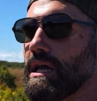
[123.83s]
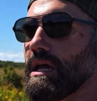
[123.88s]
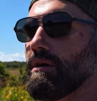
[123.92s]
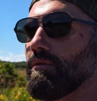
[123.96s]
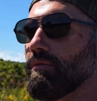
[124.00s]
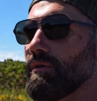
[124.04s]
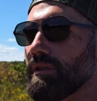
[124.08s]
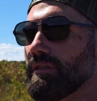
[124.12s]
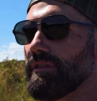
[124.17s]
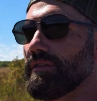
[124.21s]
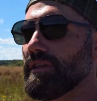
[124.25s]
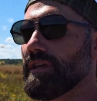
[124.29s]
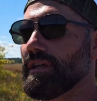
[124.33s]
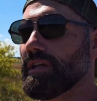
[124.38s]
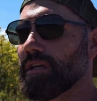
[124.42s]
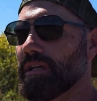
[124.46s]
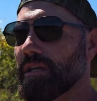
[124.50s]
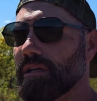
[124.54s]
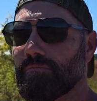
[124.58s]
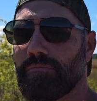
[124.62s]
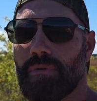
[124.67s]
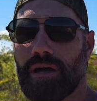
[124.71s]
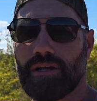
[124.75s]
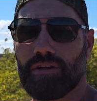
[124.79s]
with
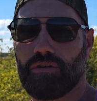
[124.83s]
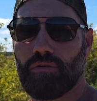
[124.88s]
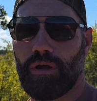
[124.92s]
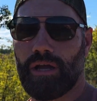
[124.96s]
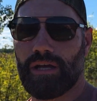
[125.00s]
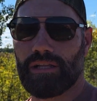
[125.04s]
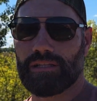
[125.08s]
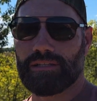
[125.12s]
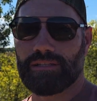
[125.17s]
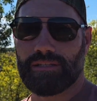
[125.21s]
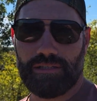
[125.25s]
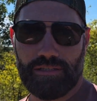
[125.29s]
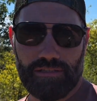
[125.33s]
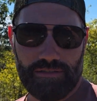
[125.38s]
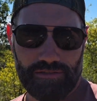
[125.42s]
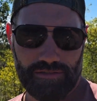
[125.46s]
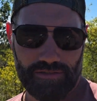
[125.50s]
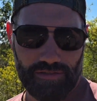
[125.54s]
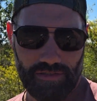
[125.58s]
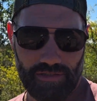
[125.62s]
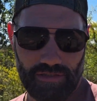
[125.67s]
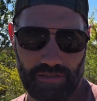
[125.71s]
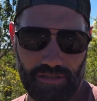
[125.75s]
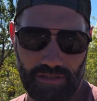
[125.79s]
the micro
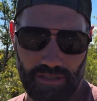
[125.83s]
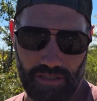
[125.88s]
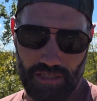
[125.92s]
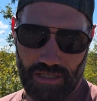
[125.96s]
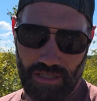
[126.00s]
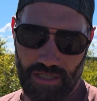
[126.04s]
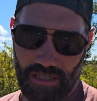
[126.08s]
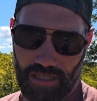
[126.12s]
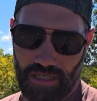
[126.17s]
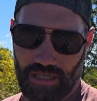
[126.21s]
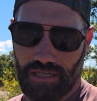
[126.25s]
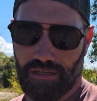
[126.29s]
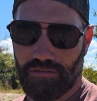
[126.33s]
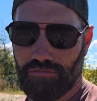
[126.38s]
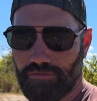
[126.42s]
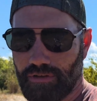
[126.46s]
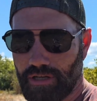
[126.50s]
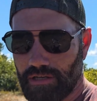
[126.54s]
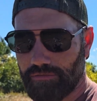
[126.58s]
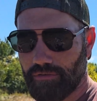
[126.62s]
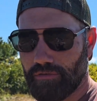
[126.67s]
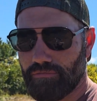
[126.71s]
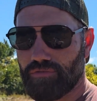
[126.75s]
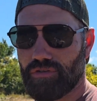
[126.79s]
LEDs uh, in
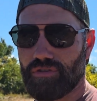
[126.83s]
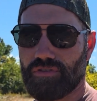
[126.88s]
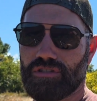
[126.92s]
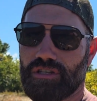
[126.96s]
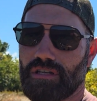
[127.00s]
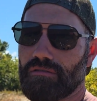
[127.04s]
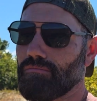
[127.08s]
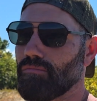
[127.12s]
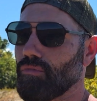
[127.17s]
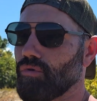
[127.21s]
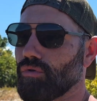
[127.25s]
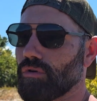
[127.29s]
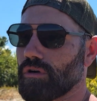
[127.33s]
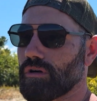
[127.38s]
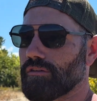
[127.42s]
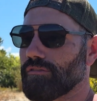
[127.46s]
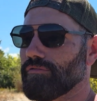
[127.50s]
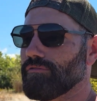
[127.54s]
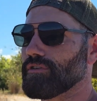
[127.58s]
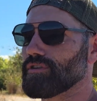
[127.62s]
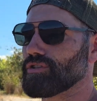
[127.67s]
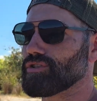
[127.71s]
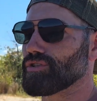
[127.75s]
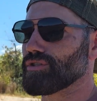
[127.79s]
favor of just a more
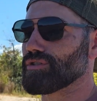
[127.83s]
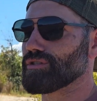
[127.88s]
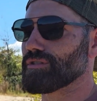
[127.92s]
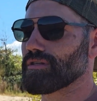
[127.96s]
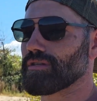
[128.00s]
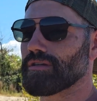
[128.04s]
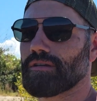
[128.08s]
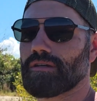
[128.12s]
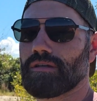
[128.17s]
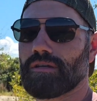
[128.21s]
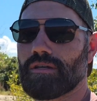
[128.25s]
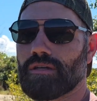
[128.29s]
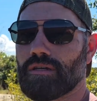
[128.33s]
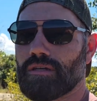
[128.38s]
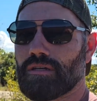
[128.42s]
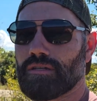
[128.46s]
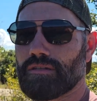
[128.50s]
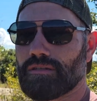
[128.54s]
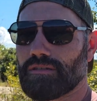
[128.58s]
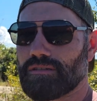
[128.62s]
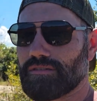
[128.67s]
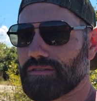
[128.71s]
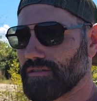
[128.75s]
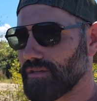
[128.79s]
efficient
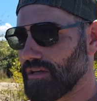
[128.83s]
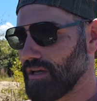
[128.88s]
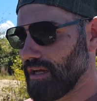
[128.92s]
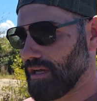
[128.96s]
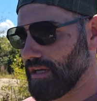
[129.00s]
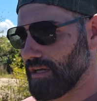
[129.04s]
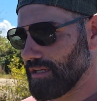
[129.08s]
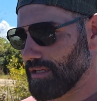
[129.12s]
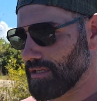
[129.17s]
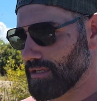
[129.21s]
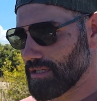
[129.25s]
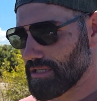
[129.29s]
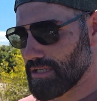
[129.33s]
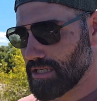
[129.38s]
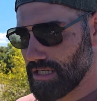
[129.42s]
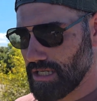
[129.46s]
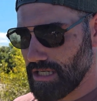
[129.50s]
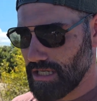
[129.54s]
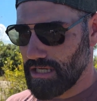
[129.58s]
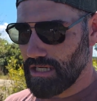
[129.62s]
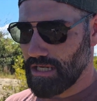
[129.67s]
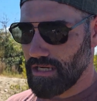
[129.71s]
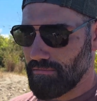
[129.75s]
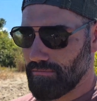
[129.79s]
design.
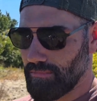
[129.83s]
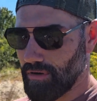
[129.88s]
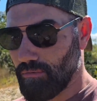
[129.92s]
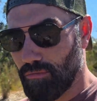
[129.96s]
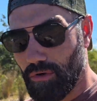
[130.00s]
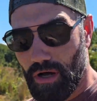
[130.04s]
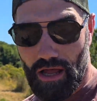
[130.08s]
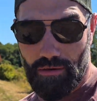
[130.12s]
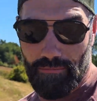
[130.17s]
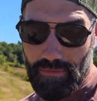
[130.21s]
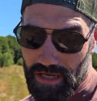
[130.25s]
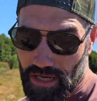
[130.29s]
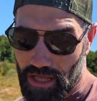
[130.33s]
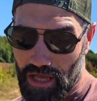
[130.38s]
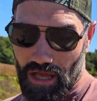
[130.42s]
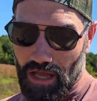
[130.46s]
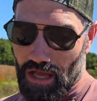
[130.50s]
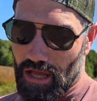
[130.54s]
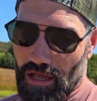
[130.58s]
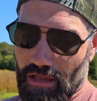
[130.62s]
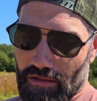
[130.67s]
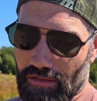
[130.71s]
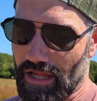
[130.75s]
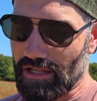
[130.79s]
Um, but I mean,
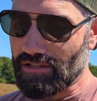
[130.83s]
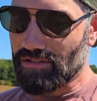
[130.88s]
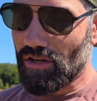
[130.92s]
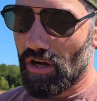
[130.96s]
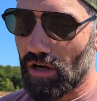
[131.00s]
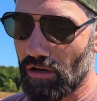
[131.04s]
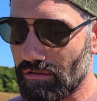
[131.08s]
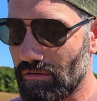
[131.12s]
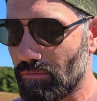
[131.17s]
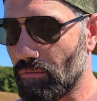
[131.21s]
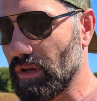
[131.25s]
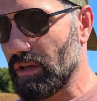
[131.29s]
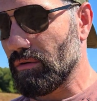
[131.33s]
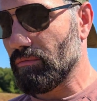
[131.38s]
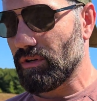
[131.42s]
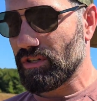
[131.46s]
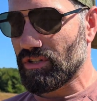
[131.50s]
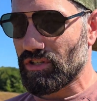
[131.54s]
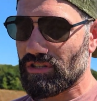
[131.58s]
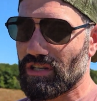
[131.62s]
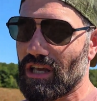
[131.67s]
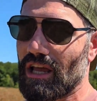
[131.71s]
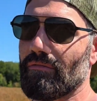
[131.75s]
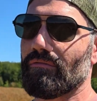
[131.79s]
that's all. We, we
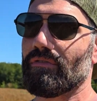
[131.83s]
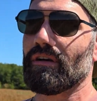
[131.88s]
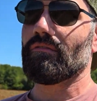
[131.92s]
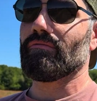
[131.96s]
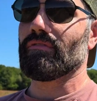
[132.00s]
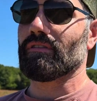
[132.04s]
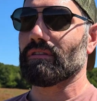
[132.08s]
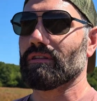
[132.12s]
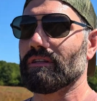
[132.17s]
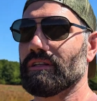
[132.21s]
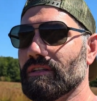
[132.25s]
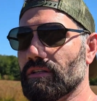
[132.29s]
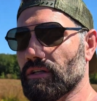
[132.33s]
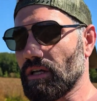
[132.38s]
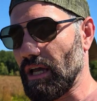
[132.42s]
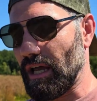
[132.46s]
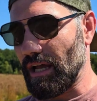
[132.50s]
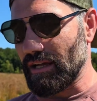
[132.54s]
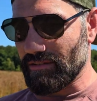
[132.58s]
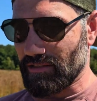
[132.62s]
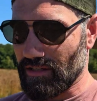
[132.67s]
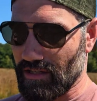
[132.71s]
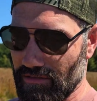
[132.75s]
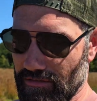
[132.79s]
just have have a leak
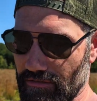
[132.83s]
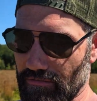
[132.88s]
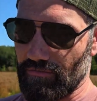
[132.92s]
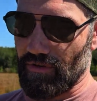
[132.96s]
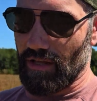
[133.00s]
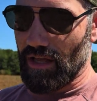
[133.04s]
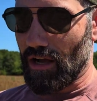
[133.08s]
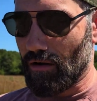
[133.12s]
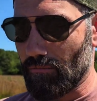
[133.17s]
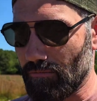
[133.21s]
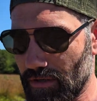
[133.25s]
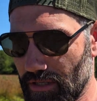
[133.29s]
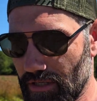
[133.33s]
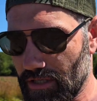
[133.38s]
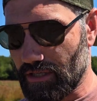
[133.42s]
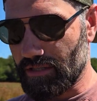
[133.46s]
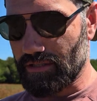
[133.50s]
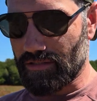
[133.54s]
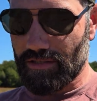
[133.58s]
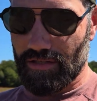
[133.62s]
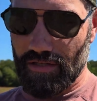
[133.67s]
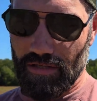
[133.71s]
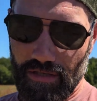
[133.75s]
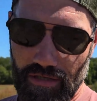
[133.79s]
as as of now, but
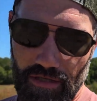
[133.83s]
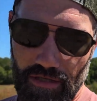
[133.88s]
it's